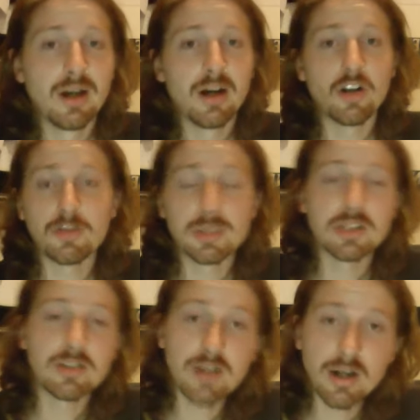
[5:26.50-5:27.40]

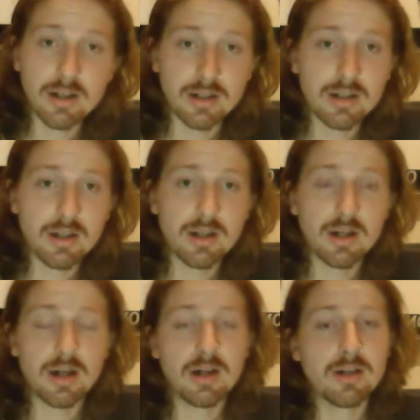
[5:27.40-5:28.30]
Heung-Min Son,
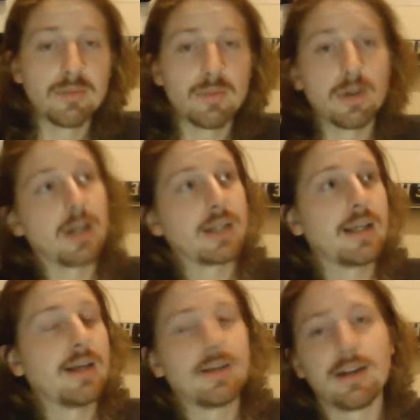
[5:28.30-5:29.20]
um,
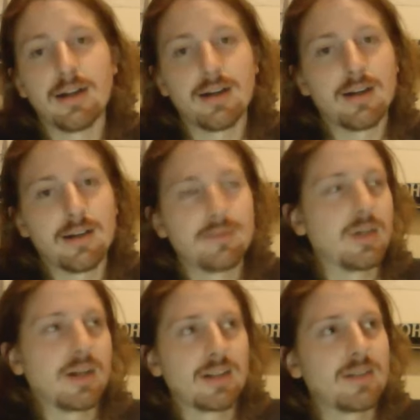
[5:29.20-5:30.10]
again, uh,
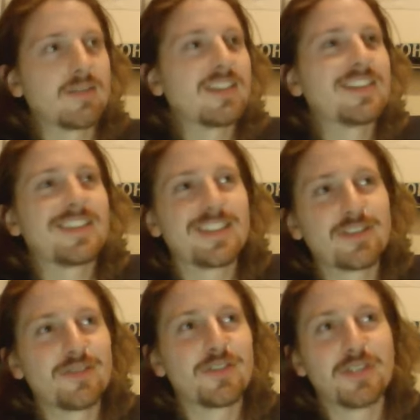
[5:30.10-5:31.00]
I, I, this
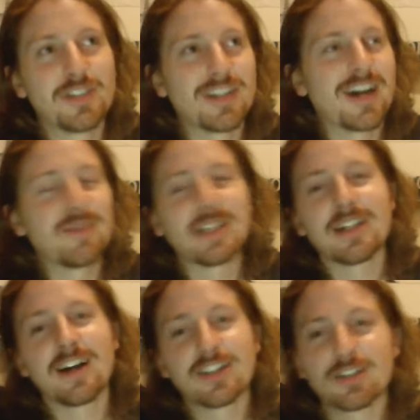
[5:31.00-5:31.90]
this review. I
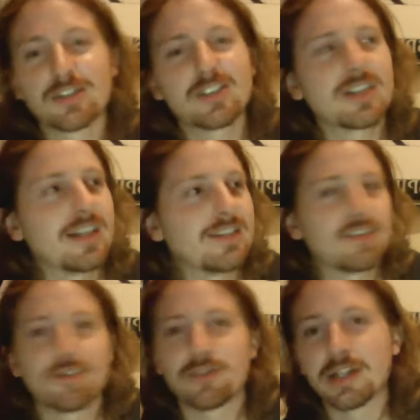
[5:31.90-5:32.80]
mean, I should just get the
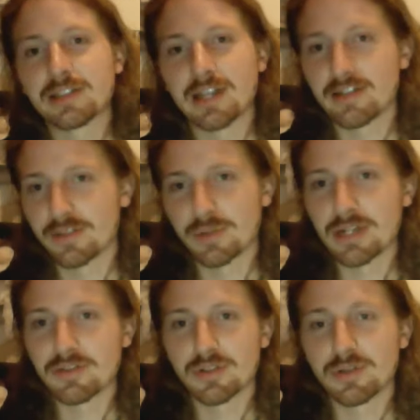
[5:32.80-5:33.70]
defense out of the way
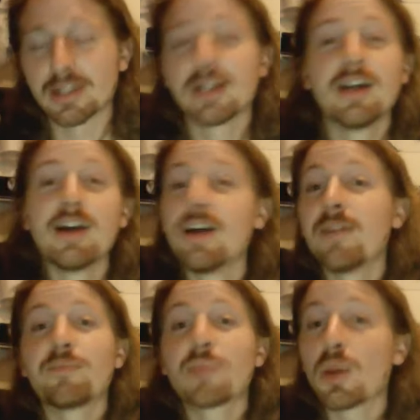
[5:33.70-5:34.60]
real quick.
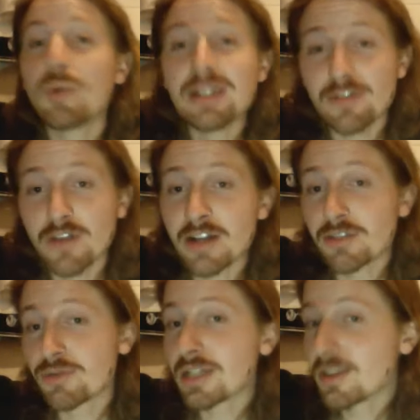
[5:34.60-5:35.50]
We
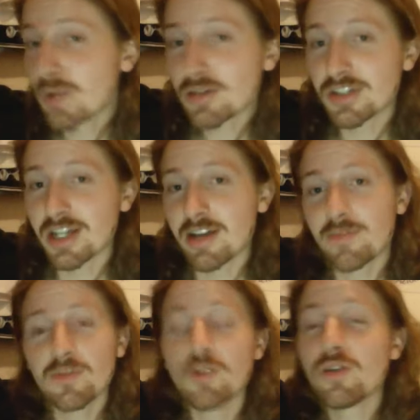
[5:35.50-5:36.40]
defended really well today.
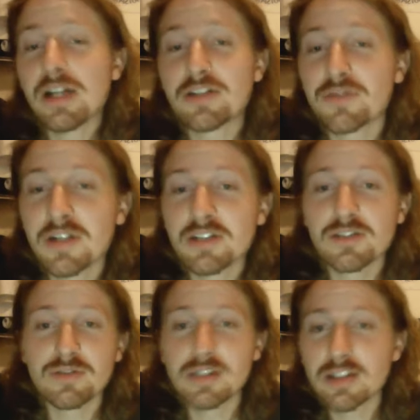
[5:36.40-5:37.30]
All our
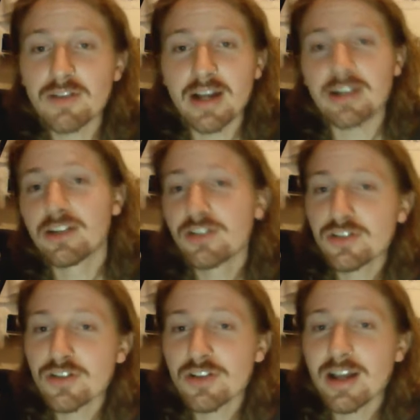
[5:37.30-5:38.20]
defenders are really great.
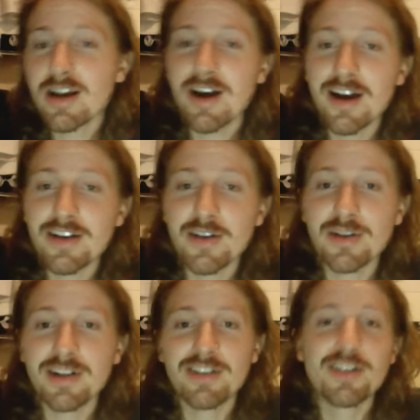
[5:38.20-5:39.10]
You know that. I know
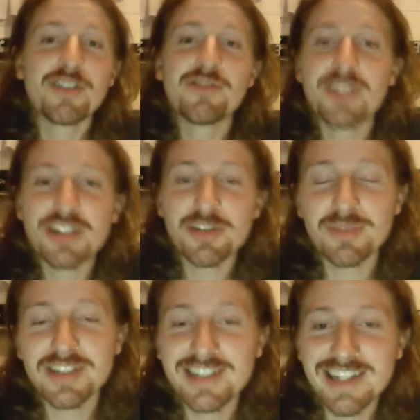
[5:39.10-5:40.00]
it.
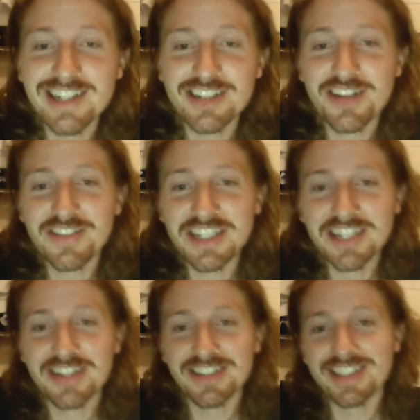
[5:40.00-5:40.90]
Vegetable lasagna over here
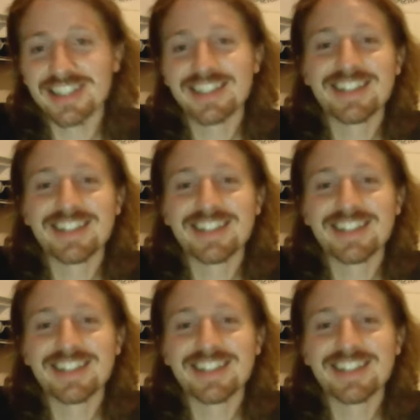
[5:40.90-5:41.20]
knows it.